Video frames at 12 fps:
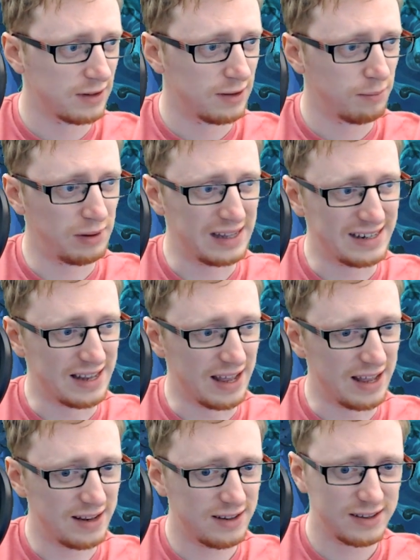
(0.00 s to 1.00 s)
Play
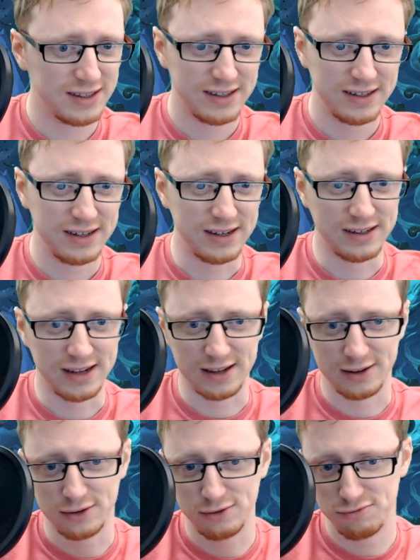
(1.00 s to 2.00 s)
Dead, and
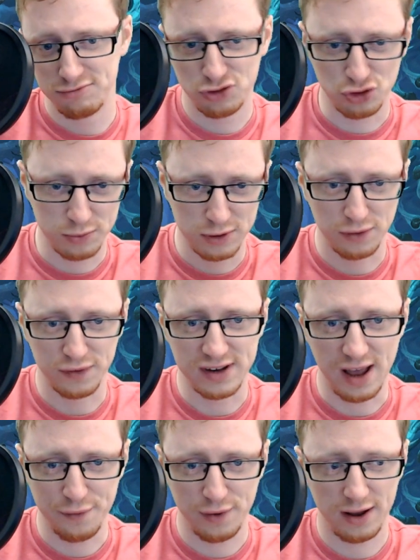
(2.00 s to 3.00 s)
then some of the other
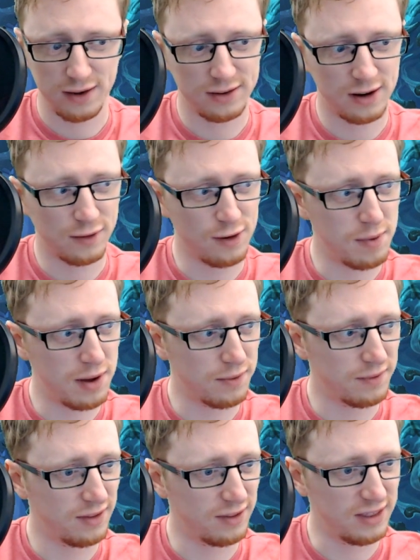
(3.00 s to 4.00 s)
Death Rattles that have come
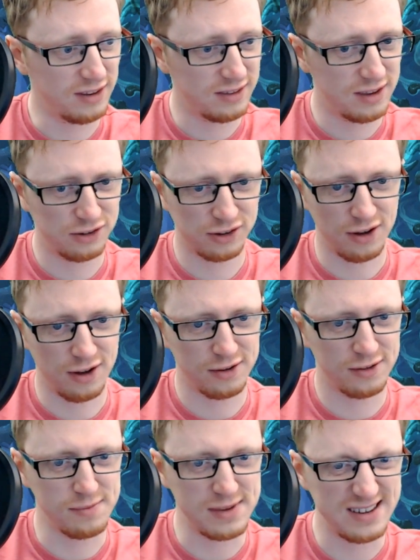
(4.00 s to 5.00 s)
out, this
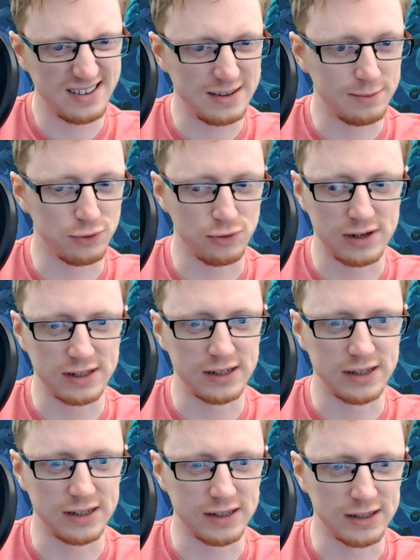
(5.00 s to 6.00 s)
card to me seems
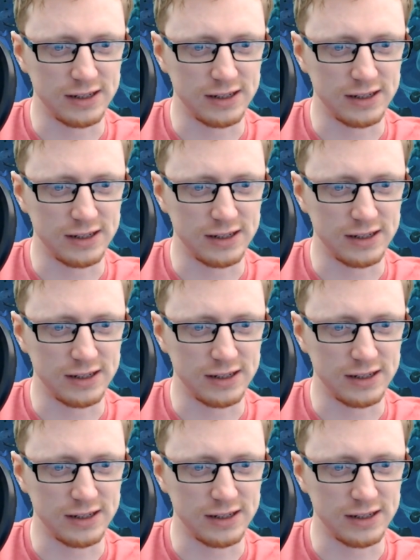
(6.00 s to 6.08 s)
really